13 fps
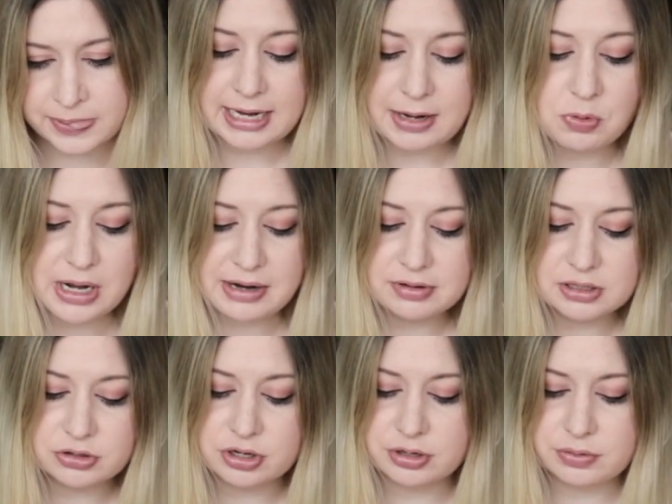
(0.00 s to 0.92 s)
And we'll have a
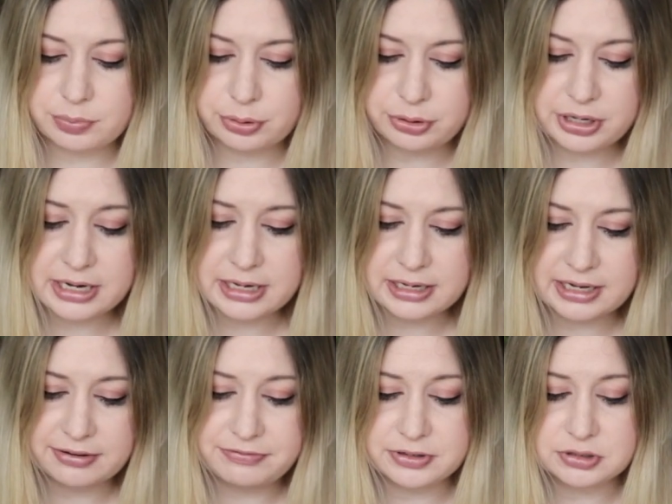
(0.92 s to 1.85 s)
look at
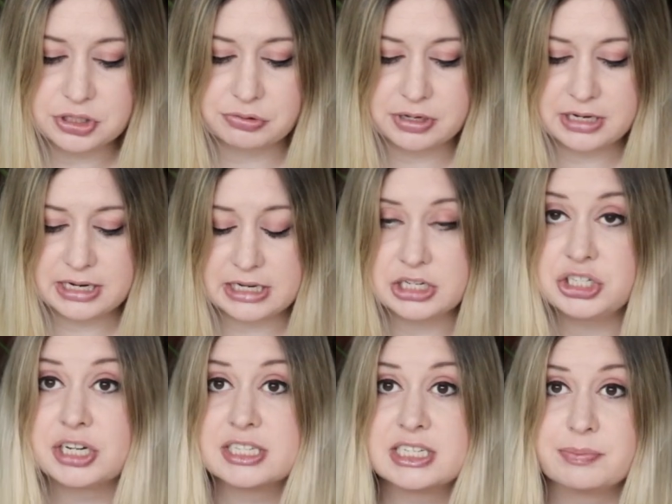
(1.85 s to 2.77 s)
putting a filter in
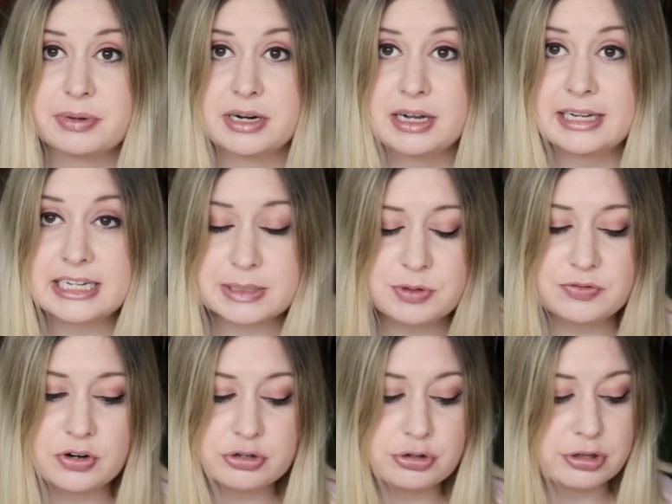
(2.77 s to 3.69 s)
just a minute. Let's
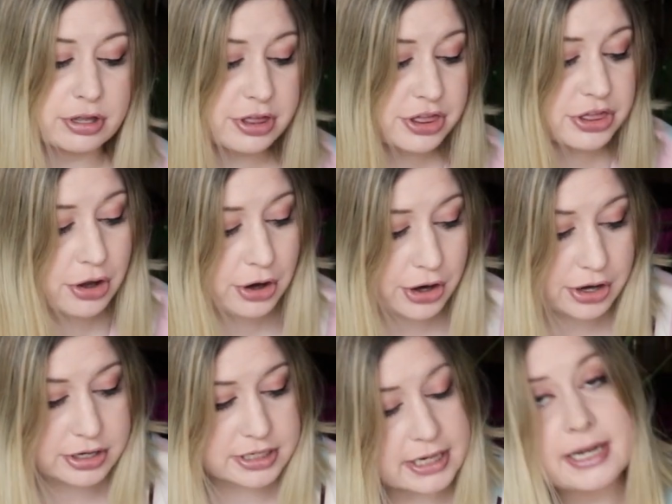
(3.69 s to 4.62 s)
move on to the
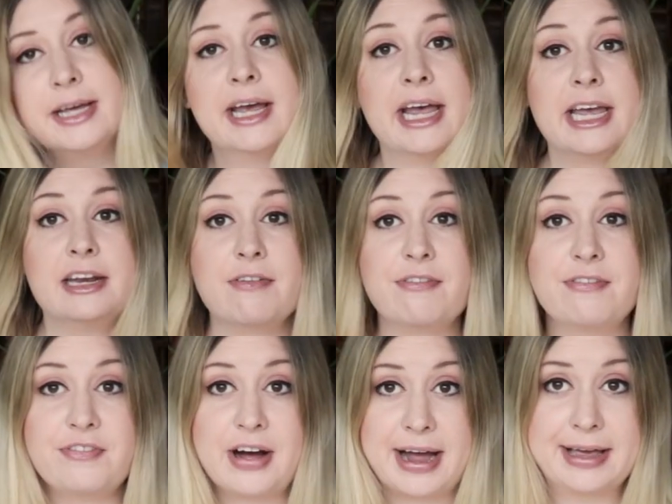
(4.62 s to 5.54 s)
third and
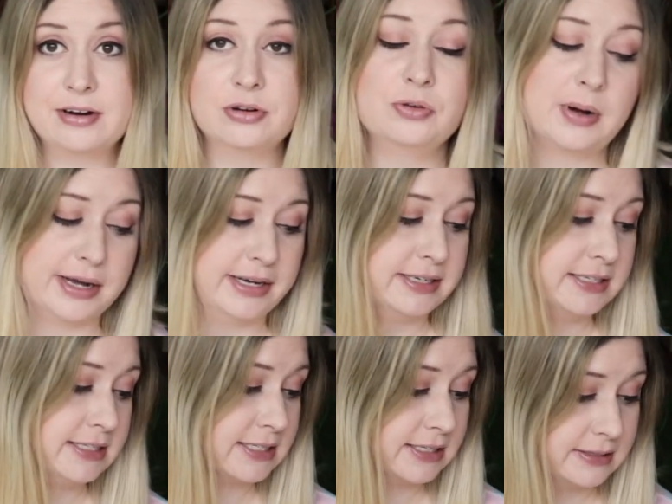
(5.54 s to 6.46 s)
final
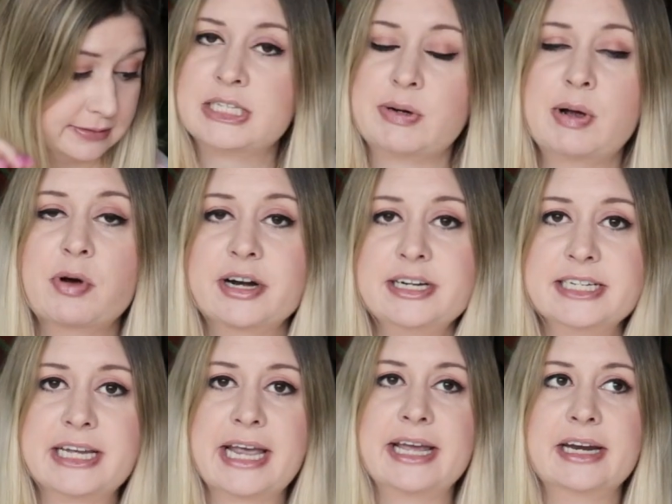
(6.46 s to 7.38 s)
ones. So I wanted
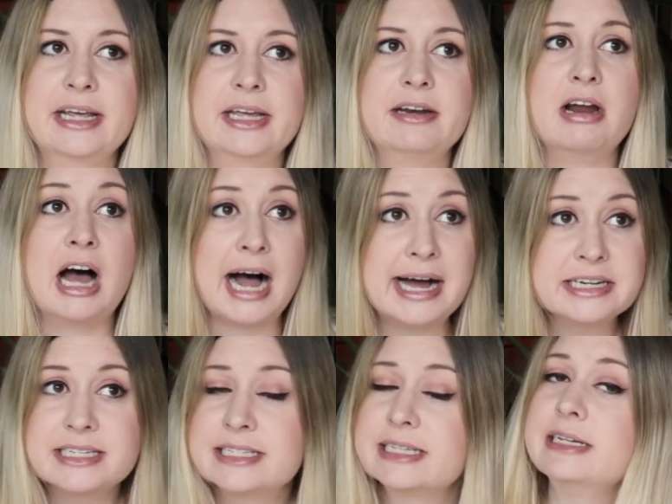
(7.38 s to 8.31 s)
to get an
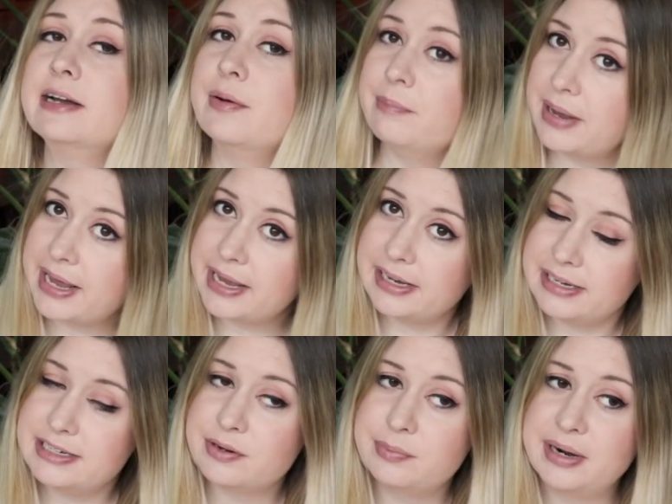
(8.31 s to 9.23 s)
Artisan
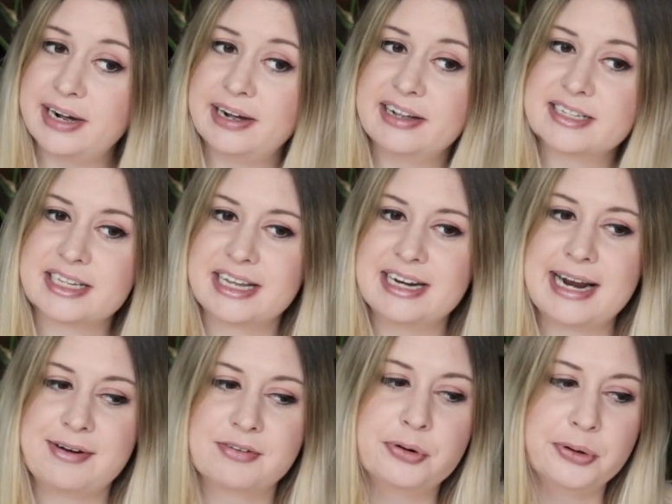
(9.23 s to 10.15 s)
made mask, and
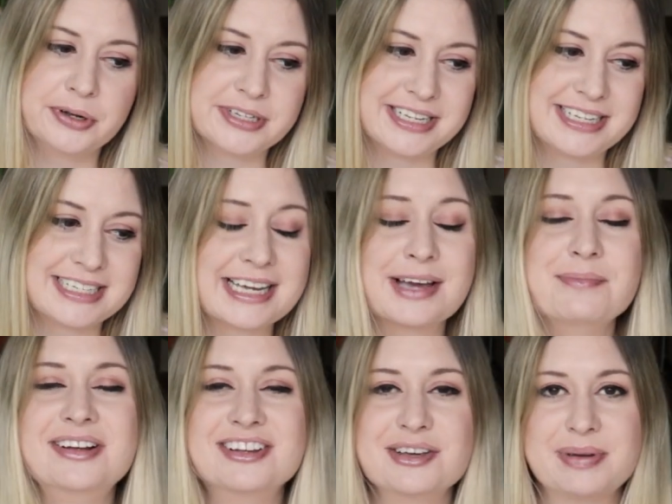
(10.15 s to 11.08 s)
now of course there's like a
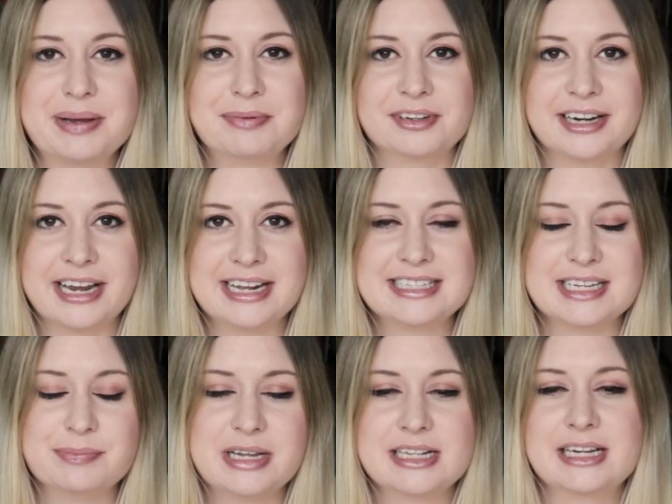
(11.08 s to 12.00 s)
million people on
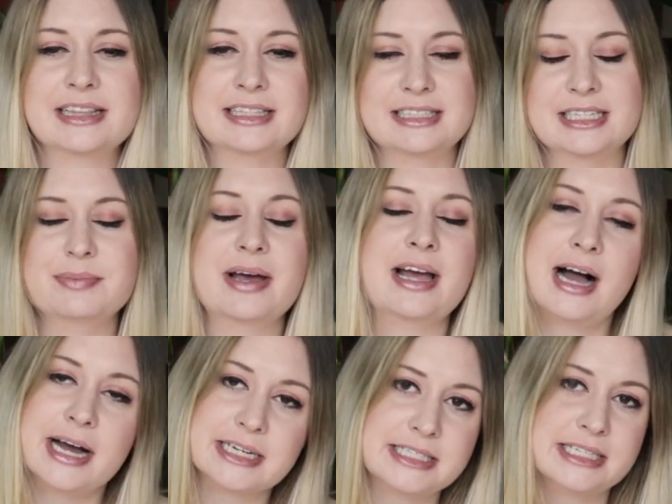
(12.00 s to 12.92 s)
Etsy being like, this is my
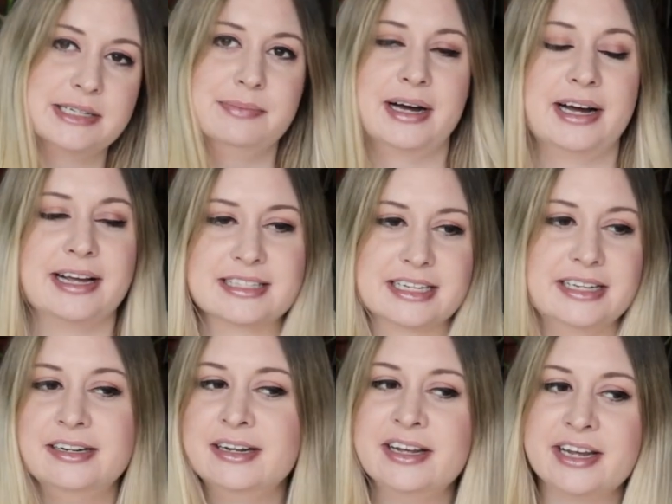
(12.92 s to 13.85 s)
Artisan mask,
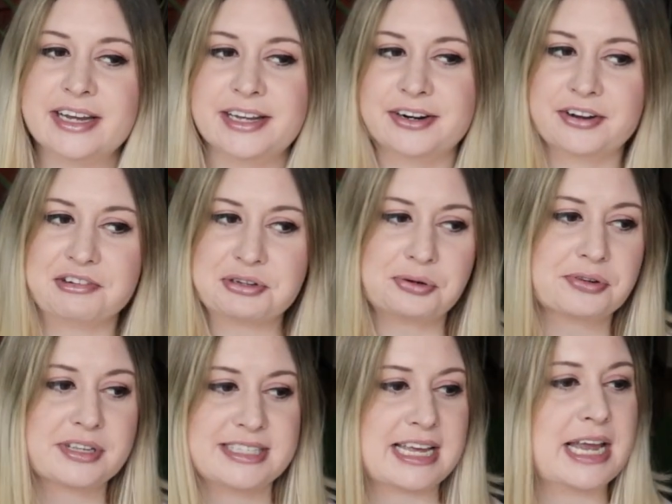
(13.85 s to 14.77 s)
and you know, it's all
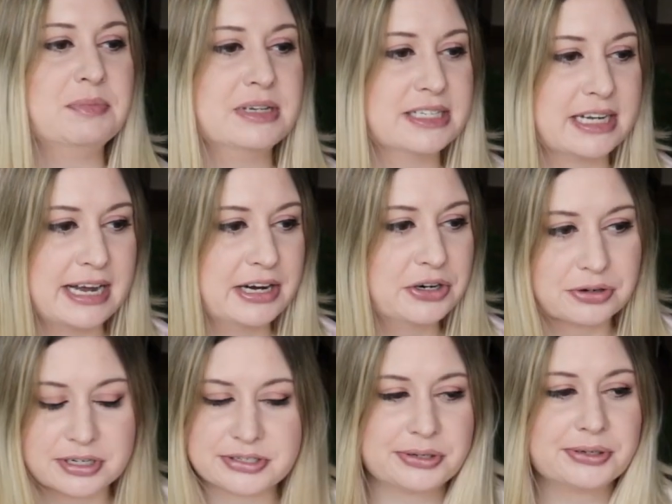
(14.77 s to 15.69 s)
the same design
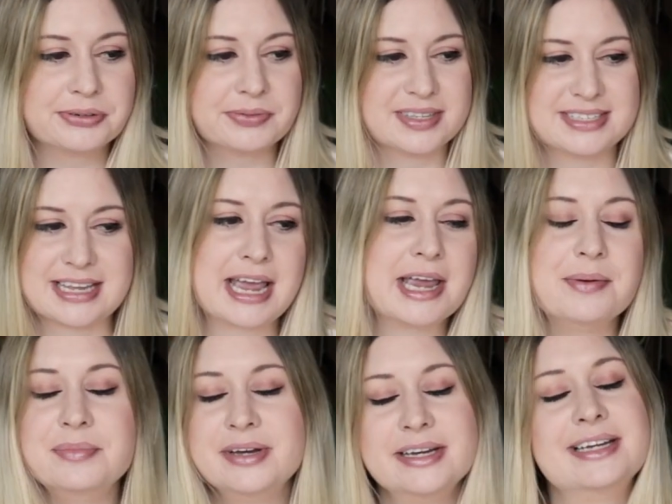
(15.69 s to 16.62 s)
or it's all the
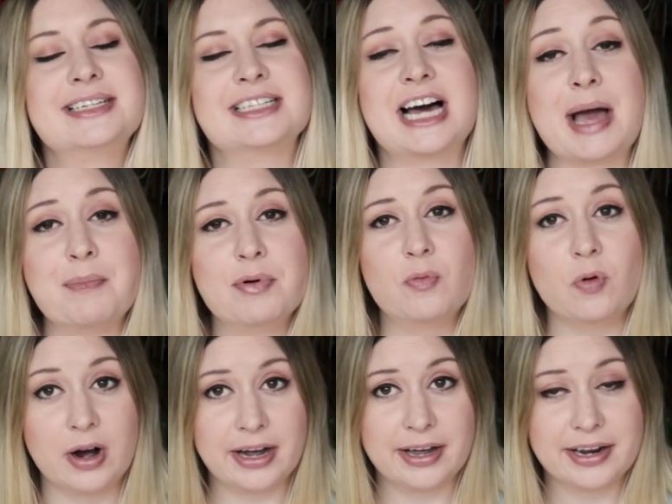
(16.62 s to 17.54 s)
same type of
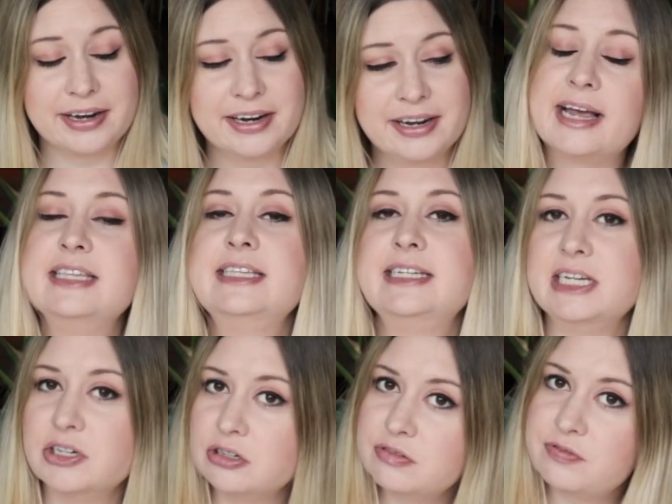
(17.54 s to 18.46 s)
one. I
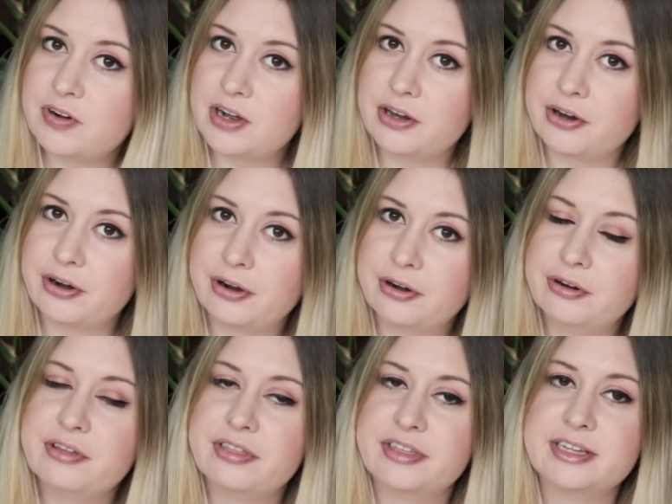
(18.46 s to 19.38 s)
still follow
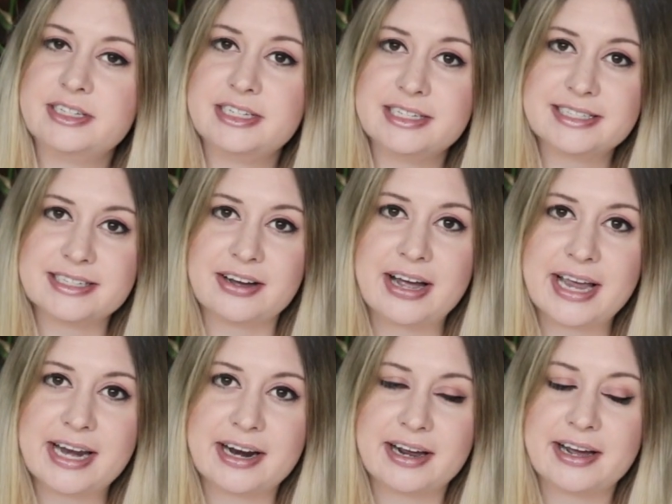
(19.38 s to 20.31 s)
the
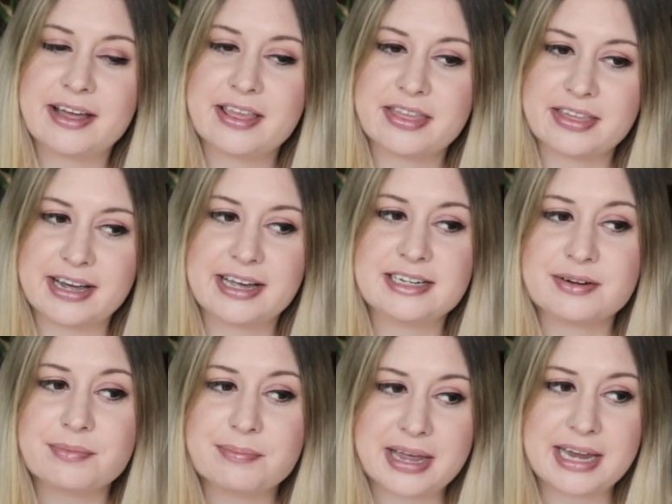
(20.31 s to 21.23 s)
designer
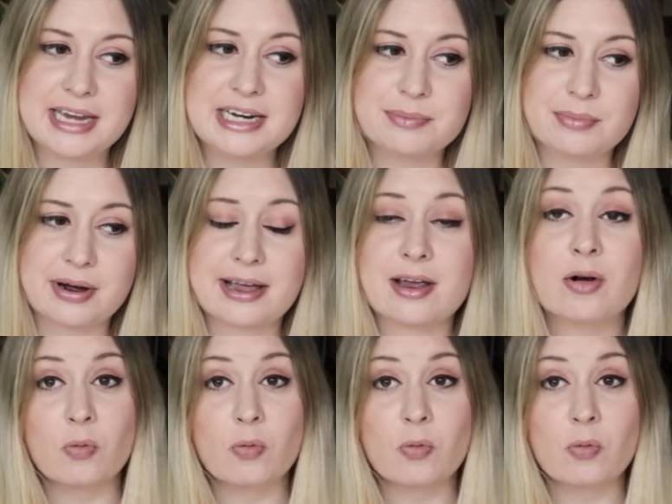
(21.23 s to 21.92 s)
that made my